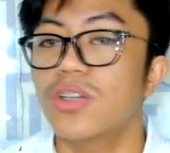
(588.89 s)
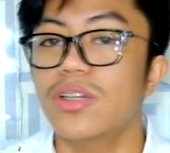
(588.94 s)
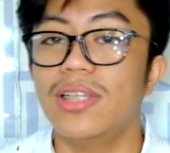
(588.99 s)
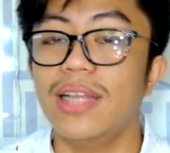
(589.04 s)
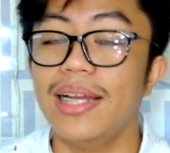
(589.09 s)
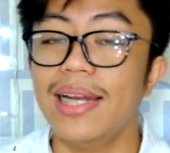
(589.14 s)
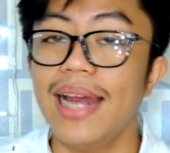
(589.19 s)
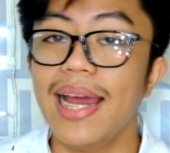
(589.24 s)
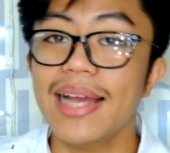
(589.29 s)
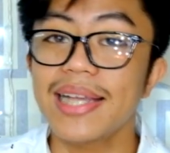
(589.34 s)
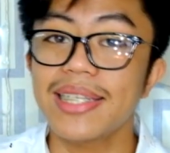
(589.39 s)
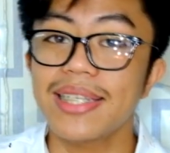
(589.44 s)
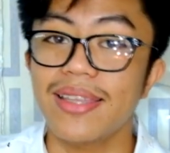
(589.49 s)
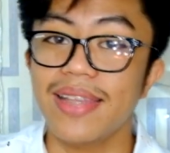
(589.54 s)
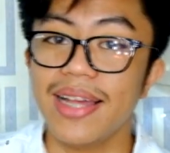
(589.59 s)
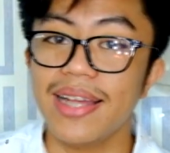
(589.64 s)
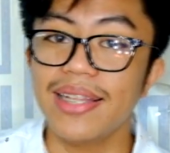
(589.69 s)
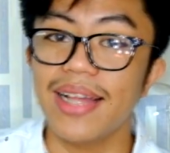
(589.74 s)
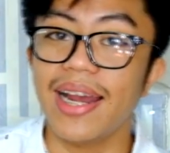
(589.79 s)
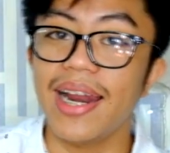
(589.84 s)
So, the next
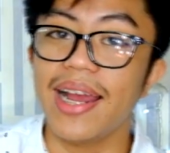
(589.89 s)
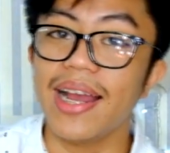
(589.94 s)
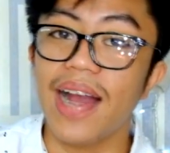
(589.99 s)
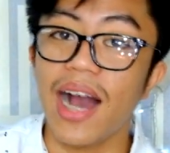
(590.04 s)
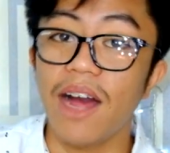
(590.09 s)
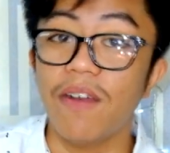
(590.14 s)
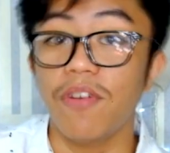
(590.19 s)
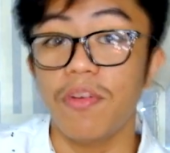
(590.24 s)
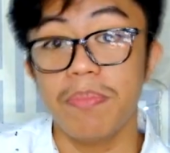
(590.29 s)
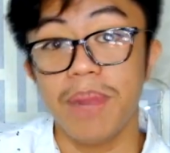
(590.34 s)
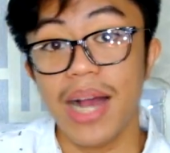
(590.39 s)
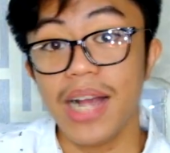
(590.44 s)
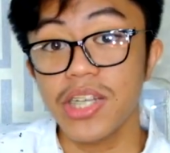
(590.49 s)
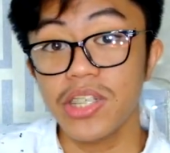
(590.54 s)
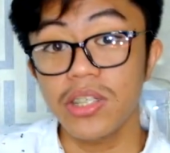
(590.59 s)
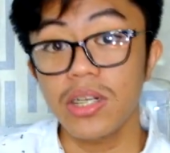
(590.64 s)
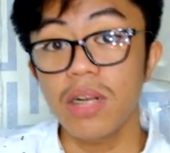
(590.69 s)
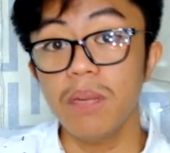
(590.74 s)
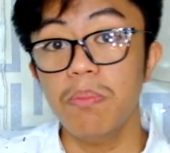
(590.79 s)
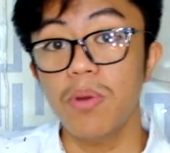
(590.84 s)
thing that I got from
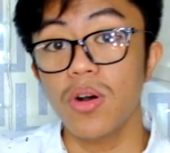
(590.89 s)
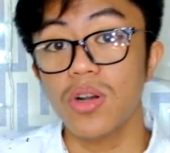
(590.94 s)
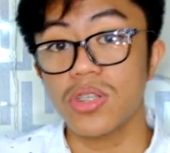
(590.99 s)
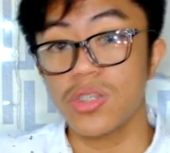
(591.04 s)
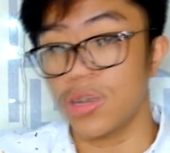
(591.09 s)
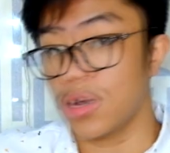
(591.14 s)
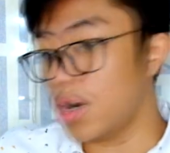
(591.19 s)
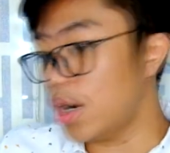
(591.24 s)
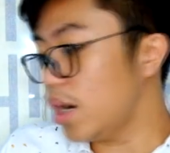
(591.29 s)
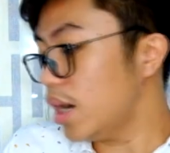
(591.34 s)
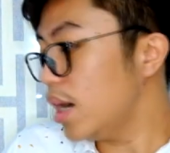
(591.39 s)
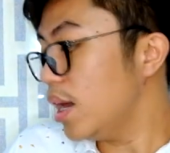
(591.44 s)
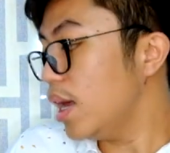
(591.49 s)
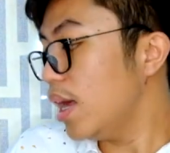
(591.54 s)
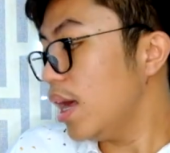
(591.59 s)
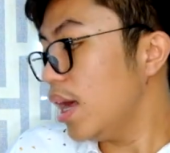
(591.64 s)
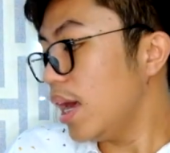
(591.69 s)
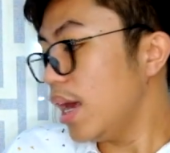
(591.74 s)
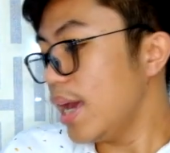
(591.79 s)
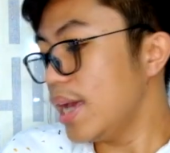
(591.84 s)
National Bookstore
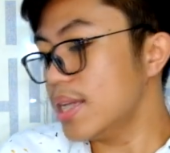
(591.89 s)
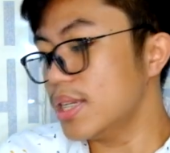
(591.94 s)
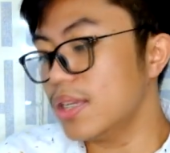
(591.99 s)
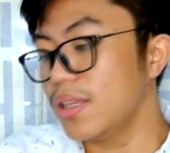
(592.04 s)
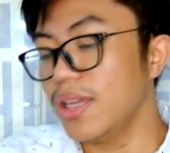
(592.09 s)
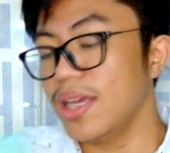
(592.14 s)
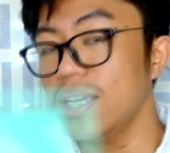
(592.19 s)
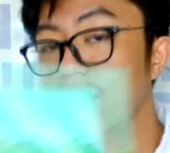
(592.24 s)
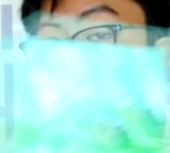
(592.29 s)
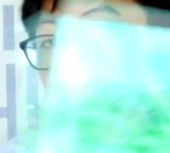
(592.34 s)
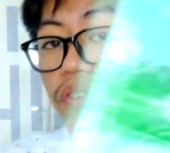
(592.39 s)
is these